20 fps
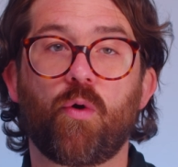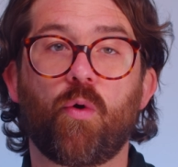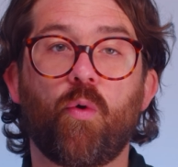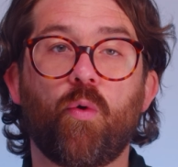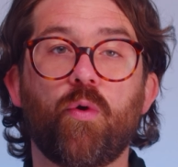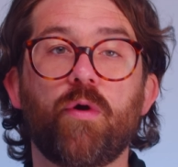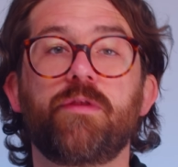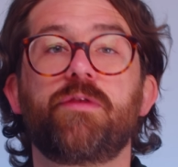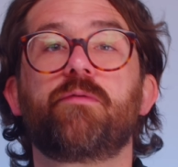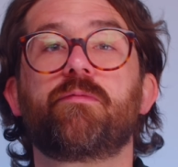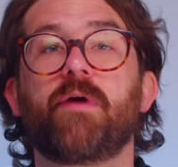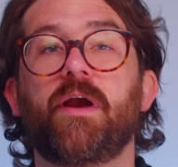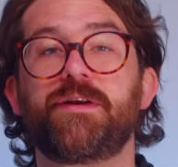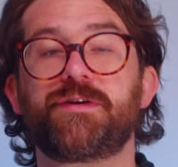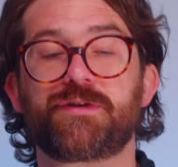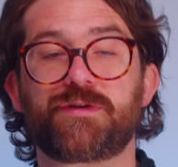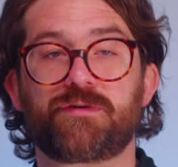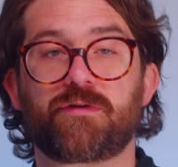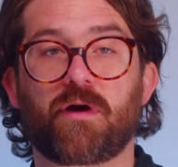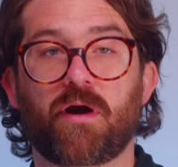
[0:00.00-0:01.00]
or the
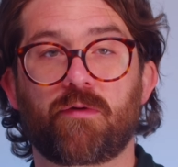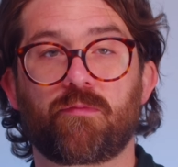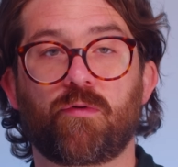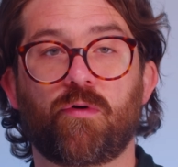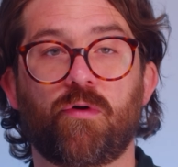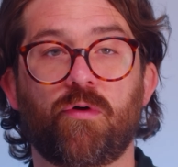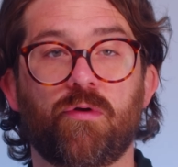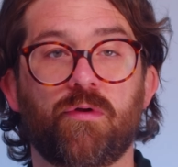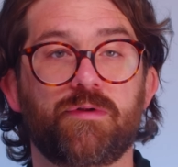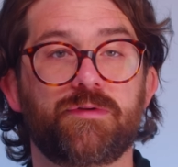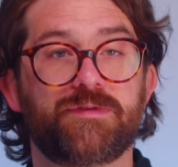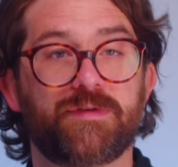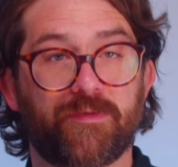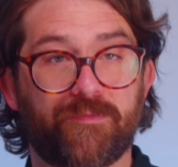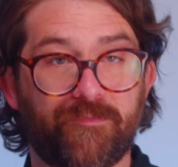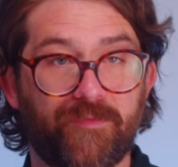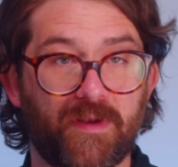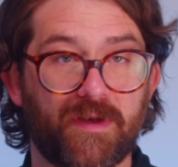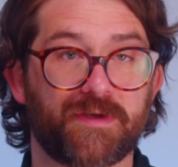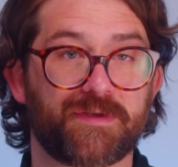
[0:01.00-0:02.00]
registrar role to
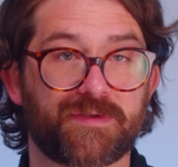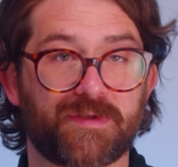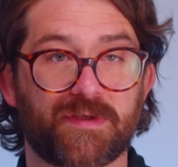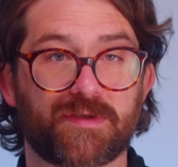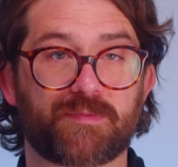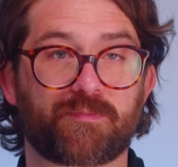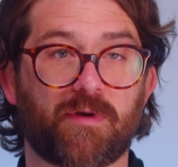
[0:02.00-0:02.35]
finish this